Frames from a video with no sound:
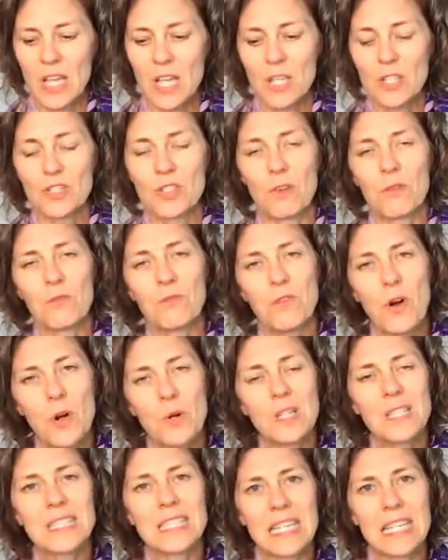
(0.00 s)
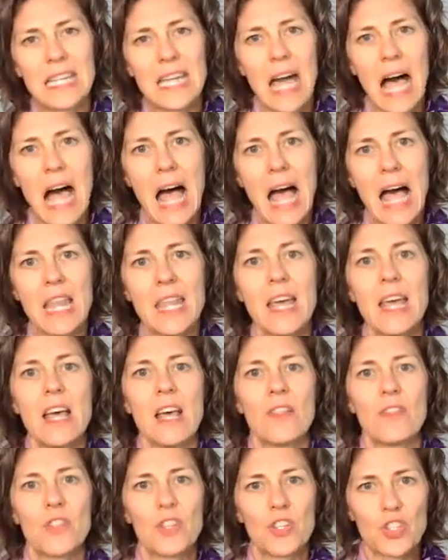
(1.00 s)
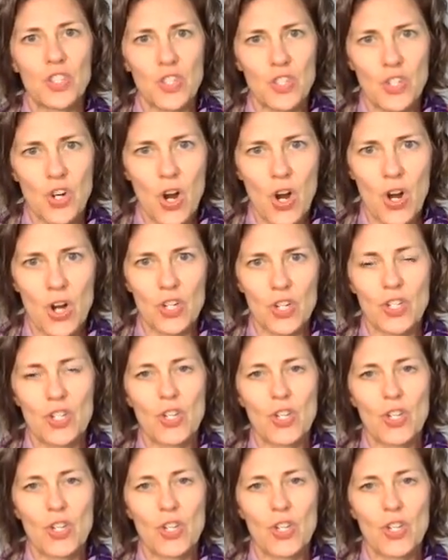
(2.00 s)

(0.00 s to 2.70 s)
So focus in on the start.